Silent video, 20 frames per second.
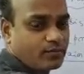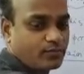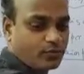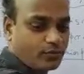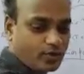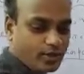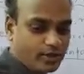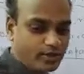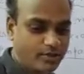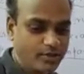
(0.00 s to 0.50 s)

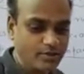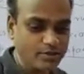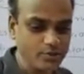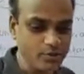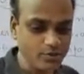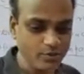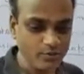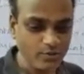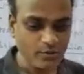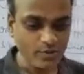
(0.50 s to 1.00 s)
Okay,
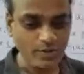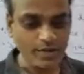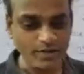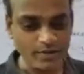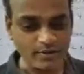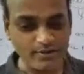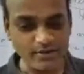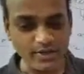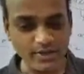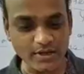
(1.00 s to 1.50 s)
so
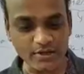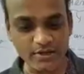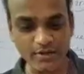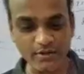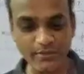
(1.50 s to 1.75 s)
interrupts are an